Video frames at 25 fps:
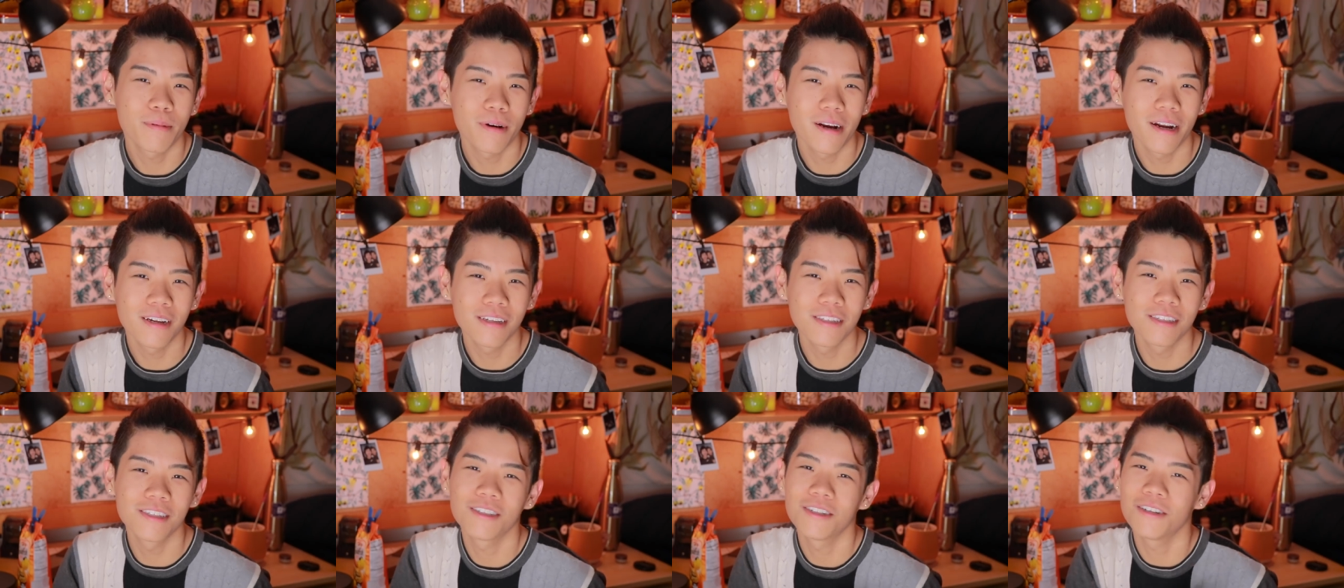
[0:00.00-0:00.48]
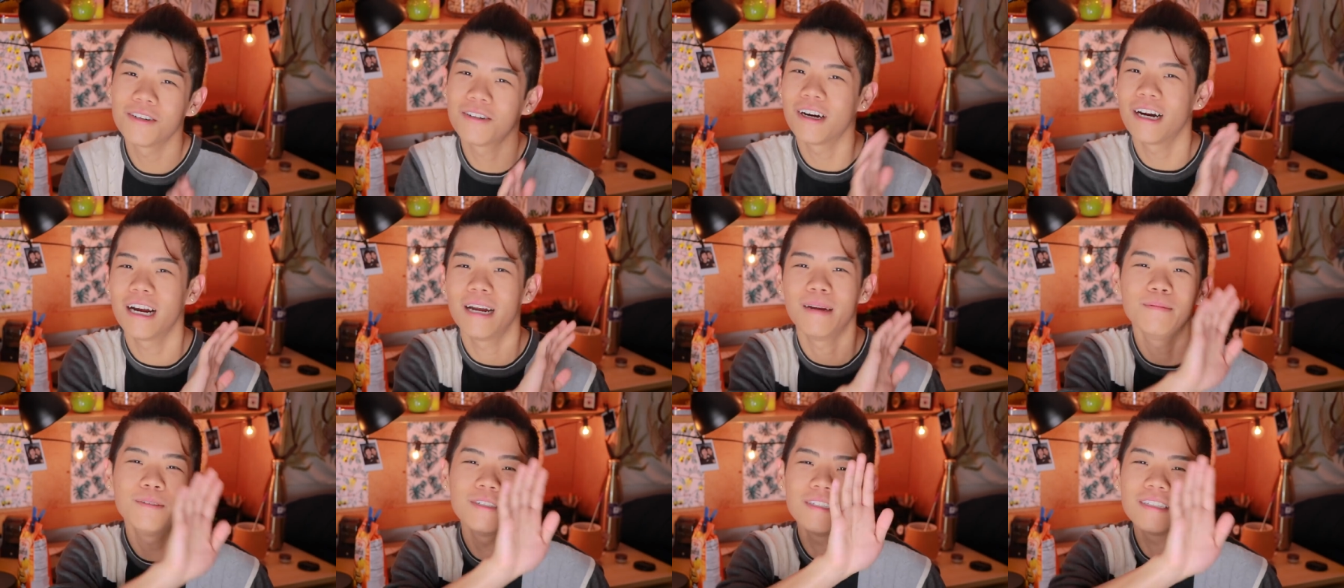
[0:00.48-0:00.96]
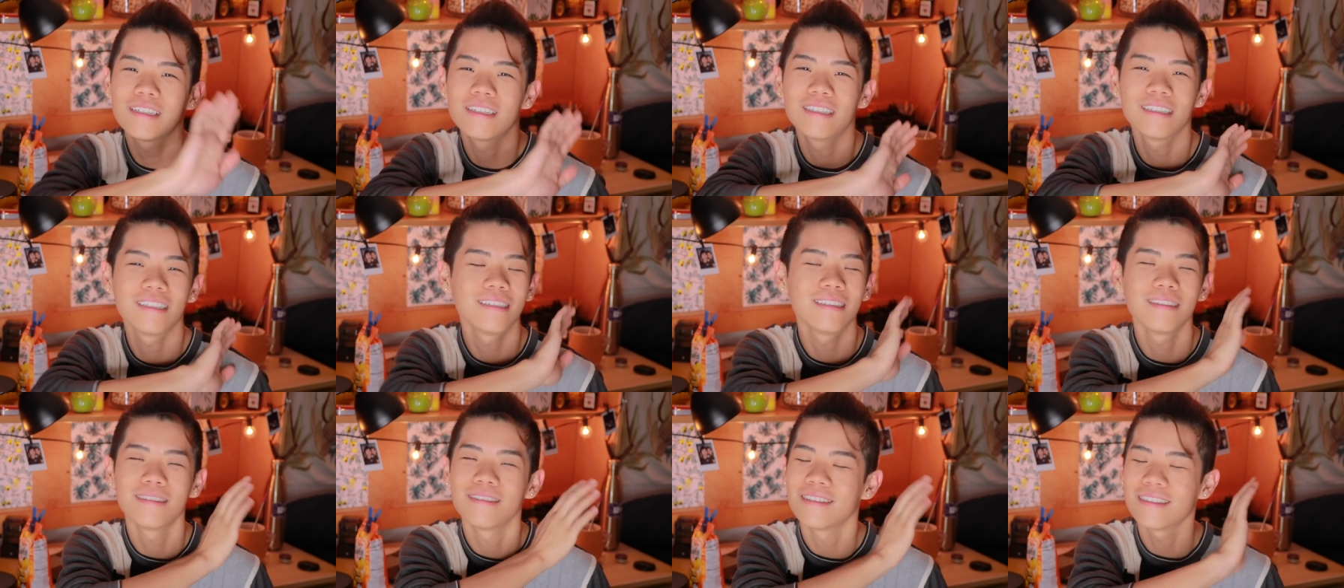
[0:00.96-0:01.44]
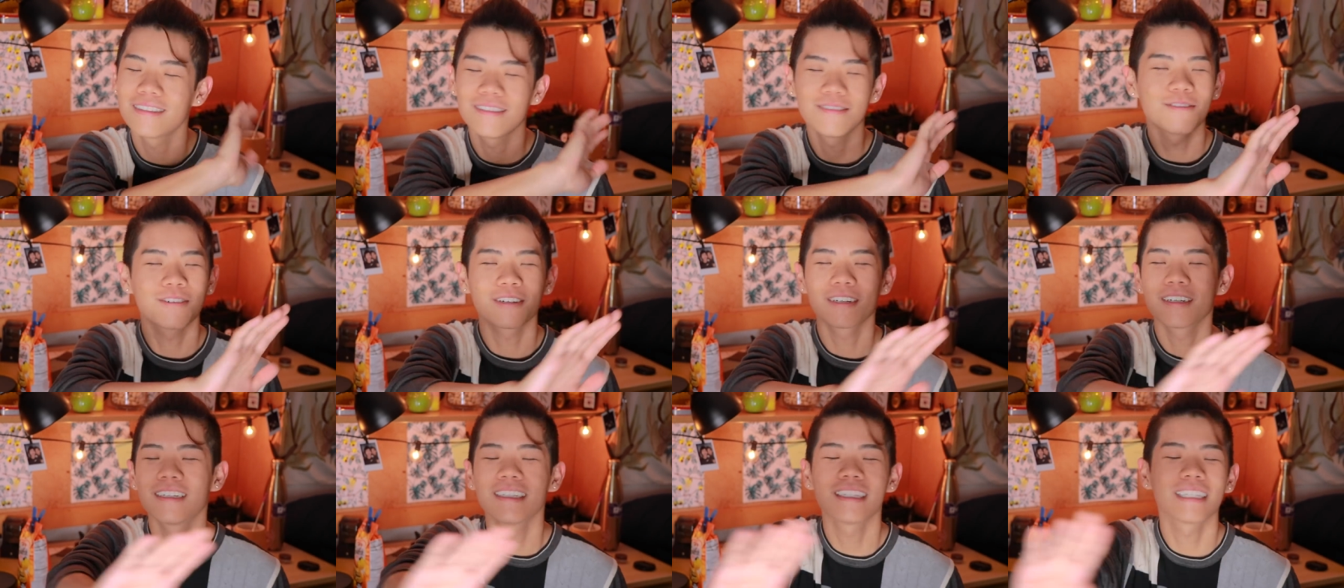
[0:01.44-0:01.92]
brands, so I'm just gonna
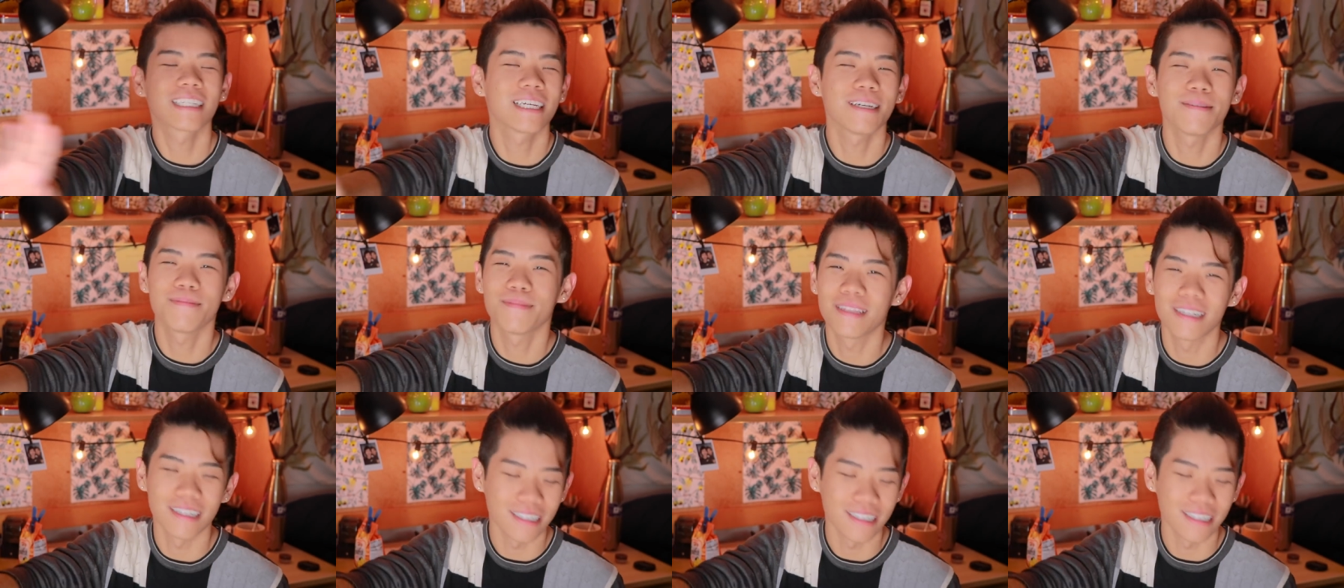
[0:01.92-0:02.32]
we're gonna skip